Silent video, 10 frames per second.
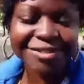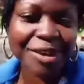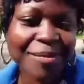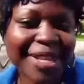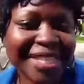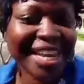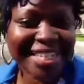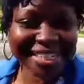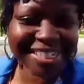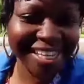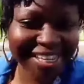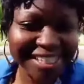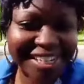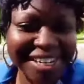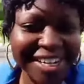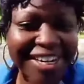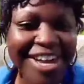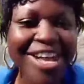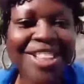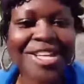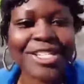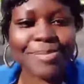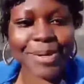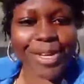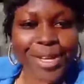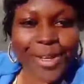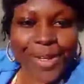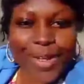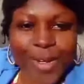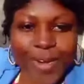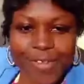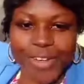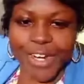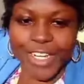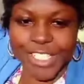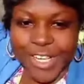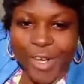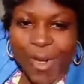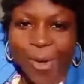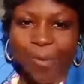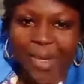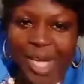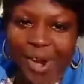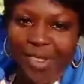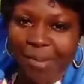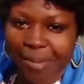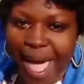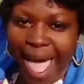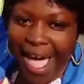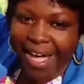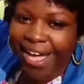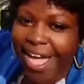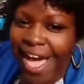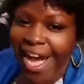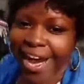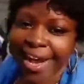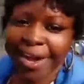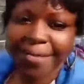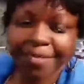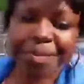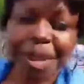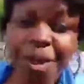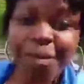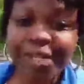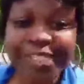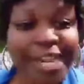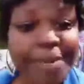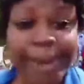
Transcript: Rehabilitation Center, this beautiful nursing home here in the back. Um, we're set up